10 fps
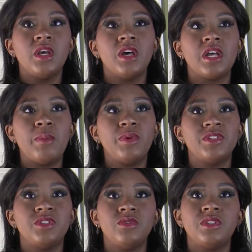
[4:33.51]
a couple of
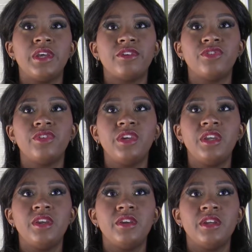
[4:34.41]
suits
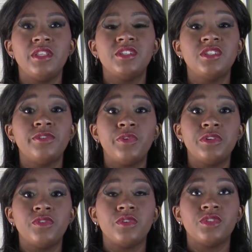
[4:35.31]
actually. This is the
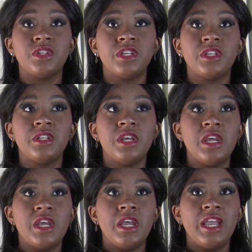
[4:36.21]
French version again,
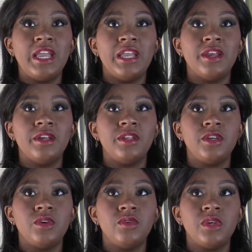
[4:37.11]
and
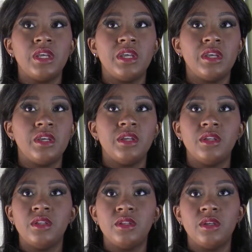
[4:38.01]
you
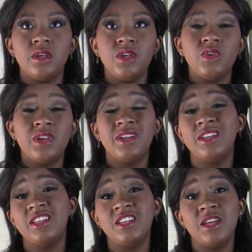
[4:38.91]
can
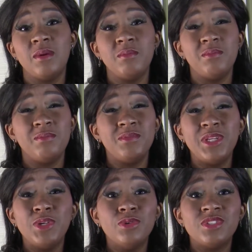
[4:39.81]

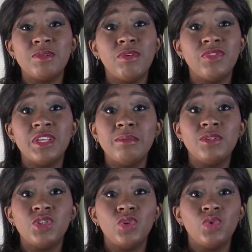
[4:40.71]
use some of
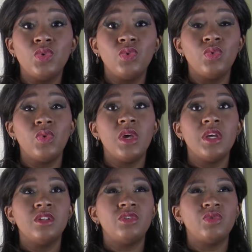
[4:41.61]
them to
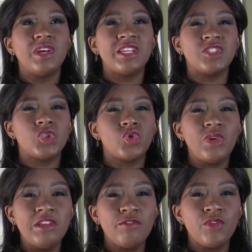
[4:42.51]
do like a
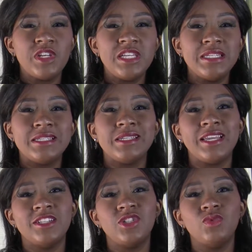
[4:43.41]
streak freeze in
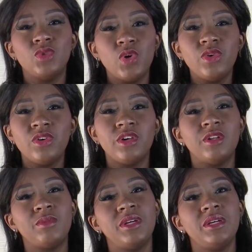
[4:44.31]
case you're going
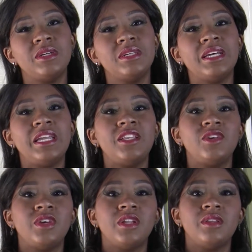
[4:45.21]
to be late.
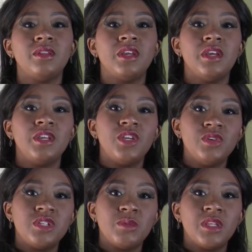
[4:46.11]
You can
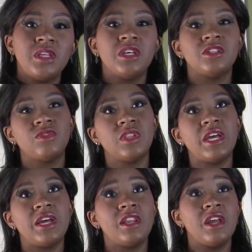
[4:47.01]
use some of the lingots for
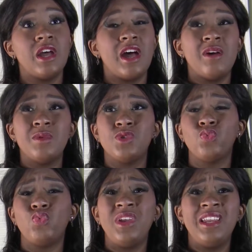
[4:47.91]
that. I was
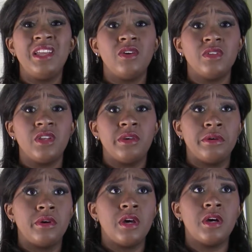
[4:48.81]
reading on
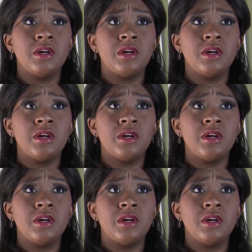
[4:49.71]
their